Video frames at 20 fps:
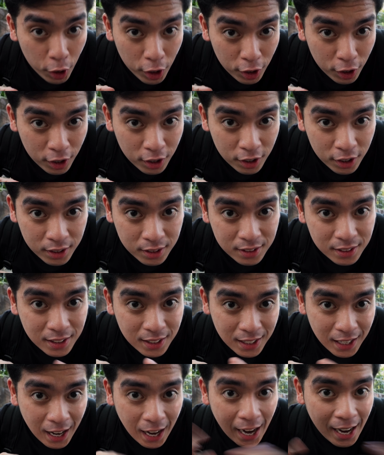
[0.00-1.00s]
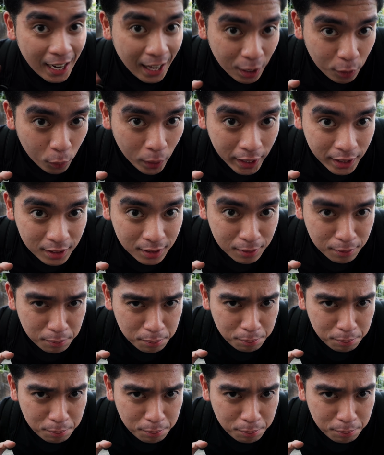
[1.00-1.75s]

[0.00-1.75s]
Spoiler alert, I like white.